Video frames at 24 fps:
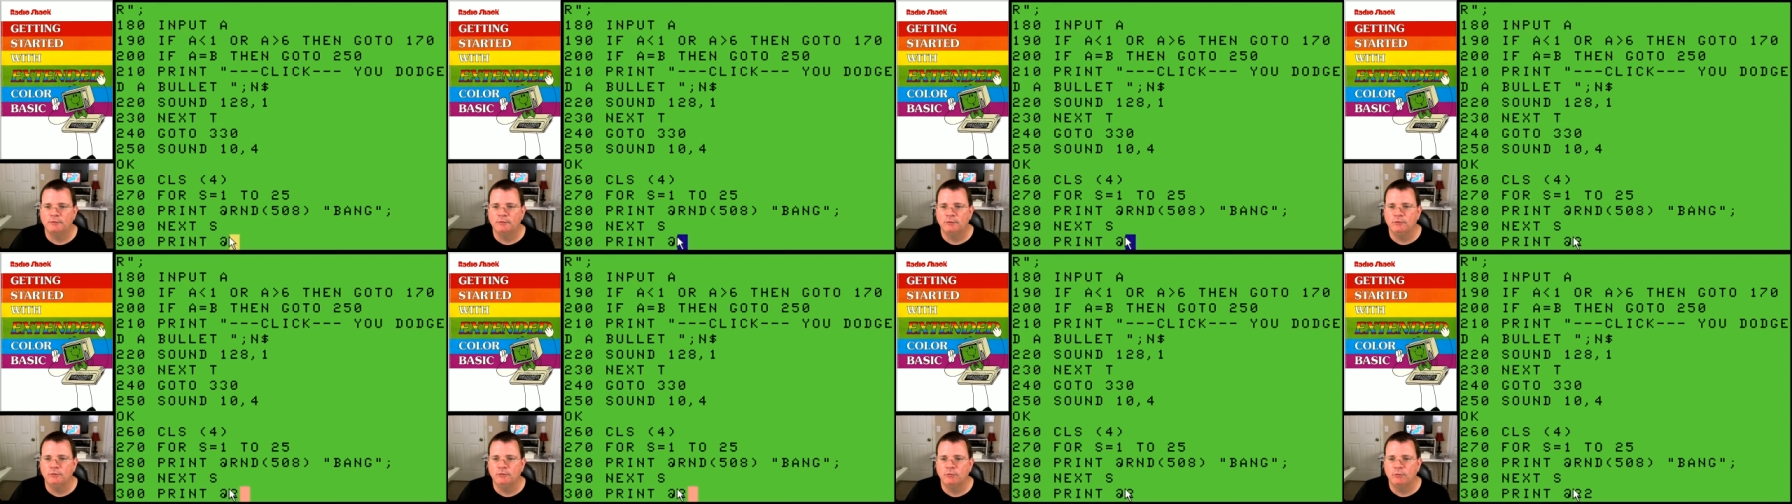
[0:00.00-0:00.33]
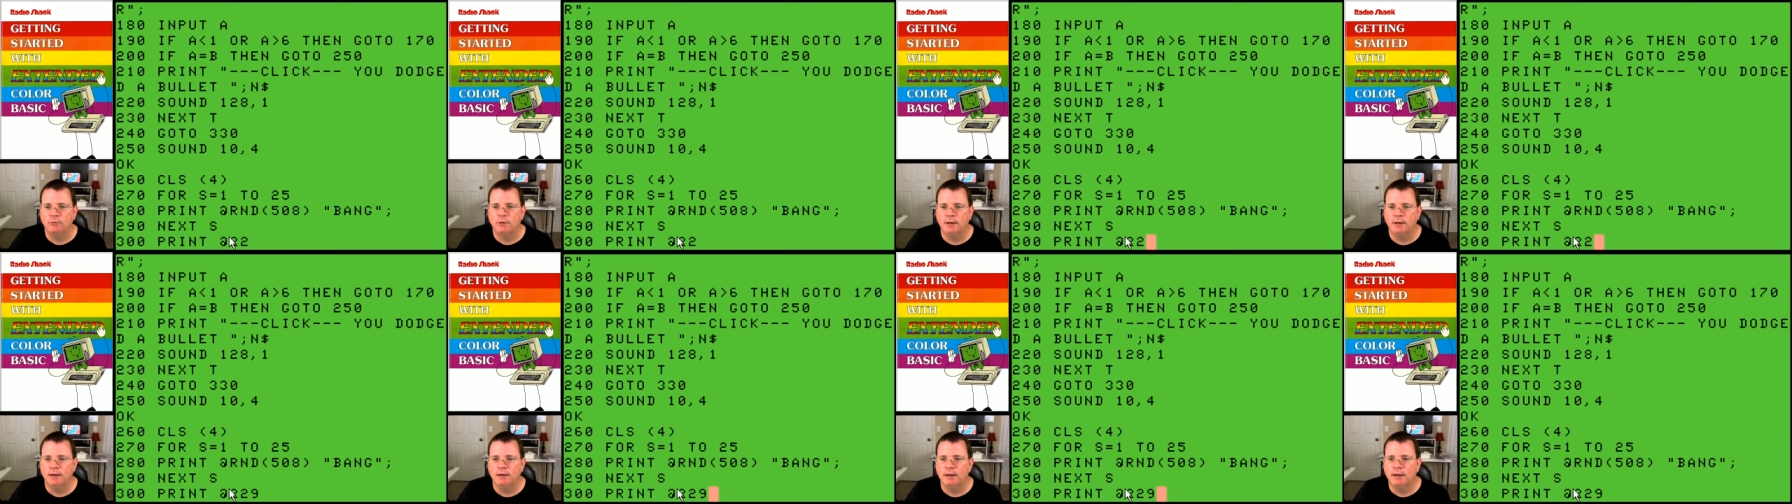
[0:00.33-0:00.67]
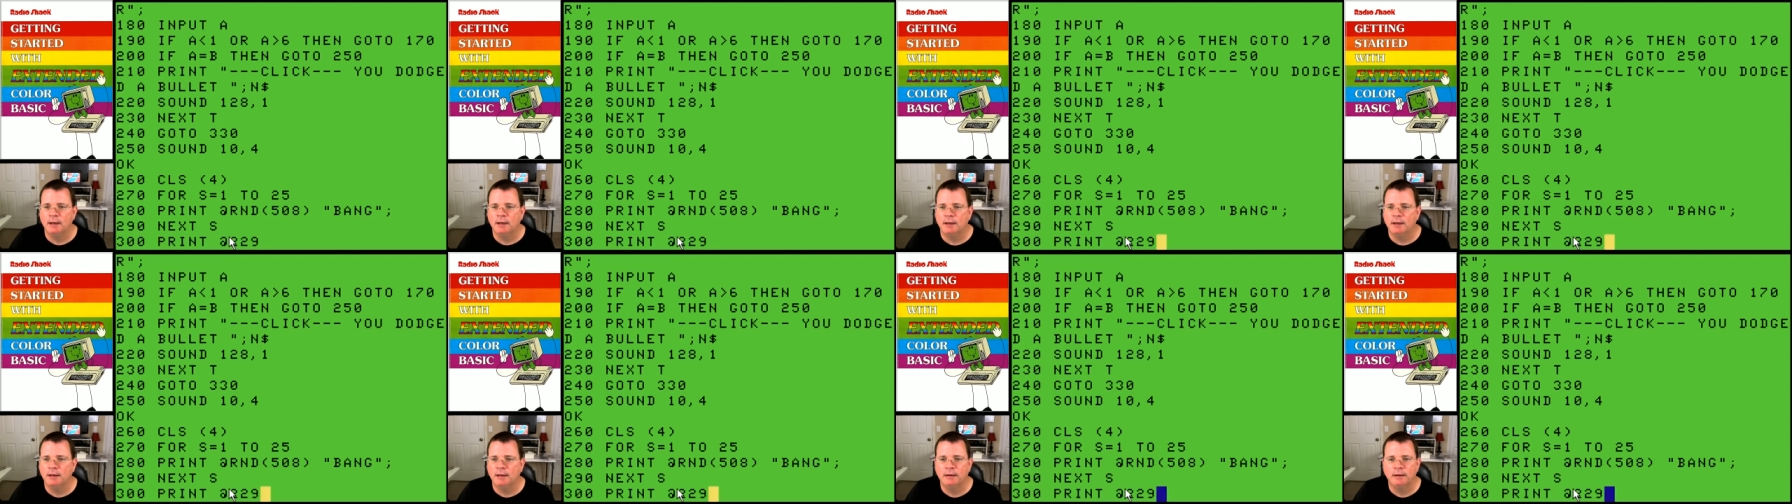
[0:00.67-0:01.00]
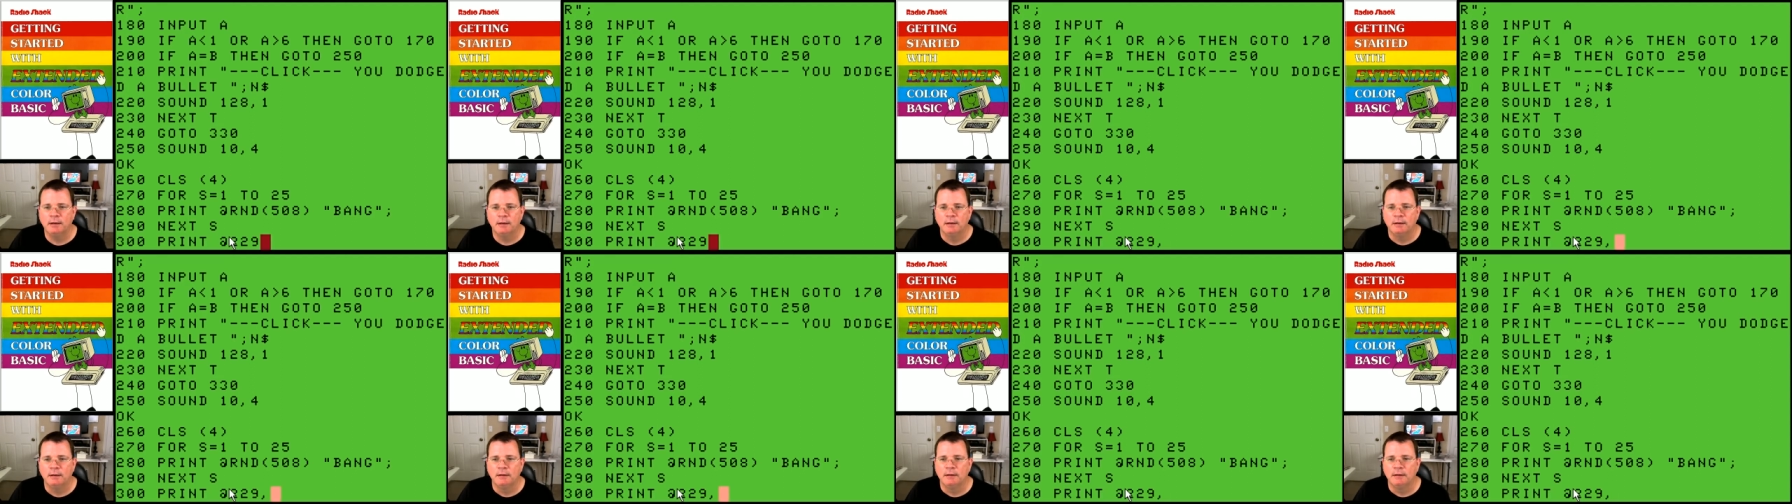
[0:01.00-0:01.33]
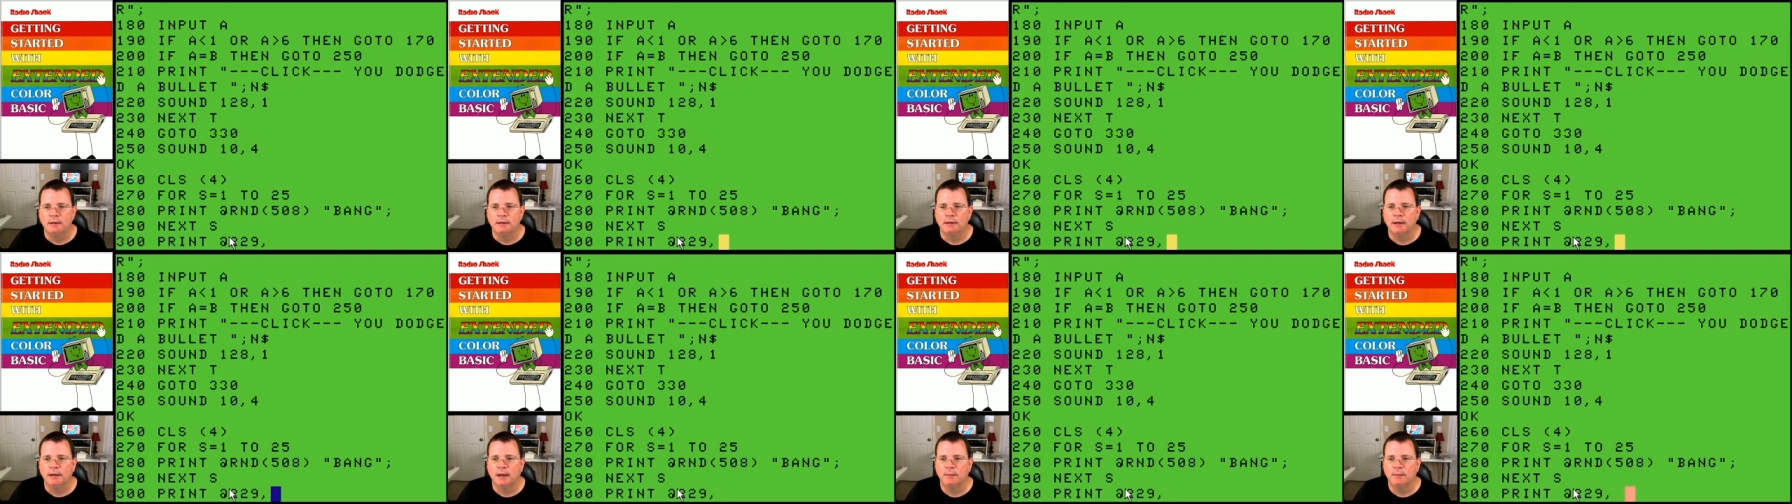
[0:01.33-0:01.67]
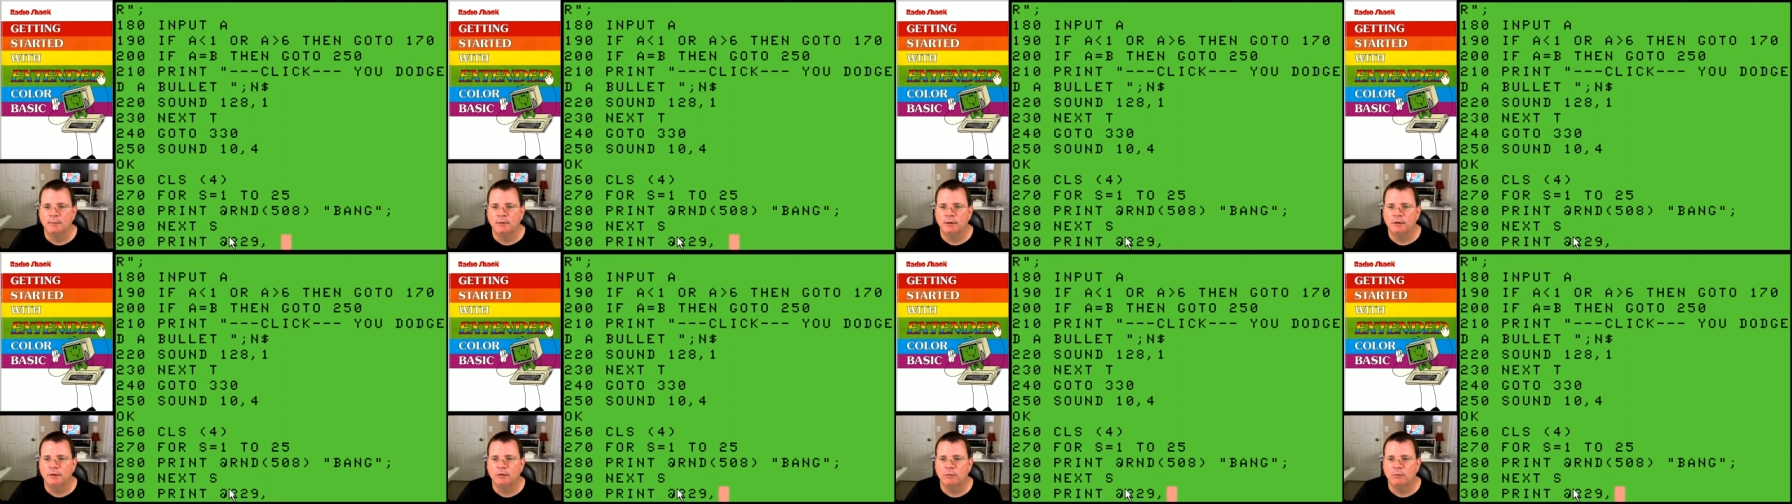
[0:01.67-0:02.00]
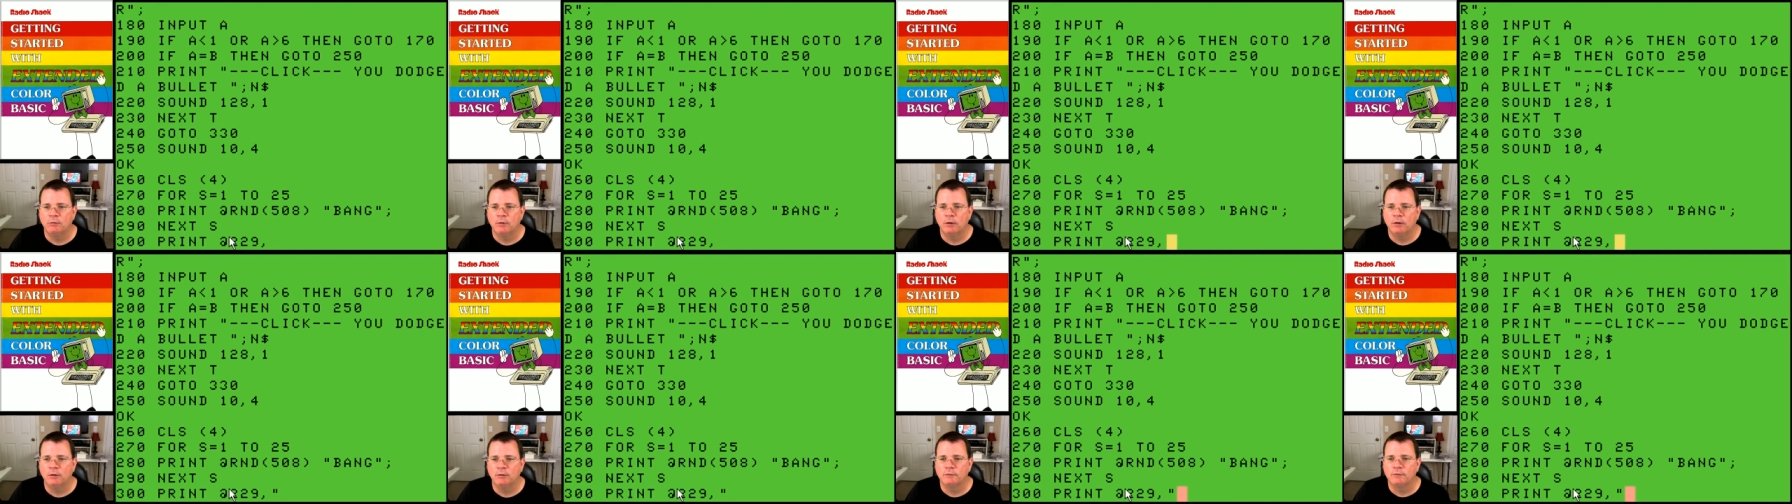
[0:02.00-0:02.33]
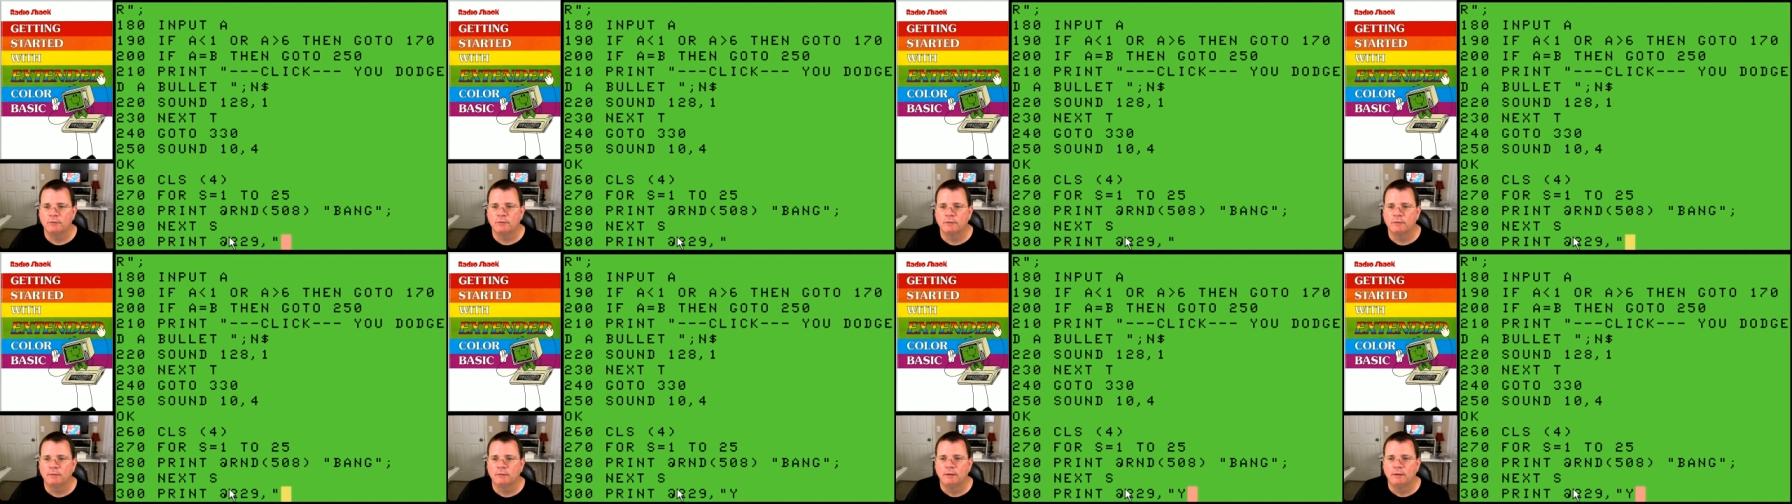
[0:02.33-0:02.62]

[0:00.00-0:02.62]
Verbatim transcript: 229 comma, quote,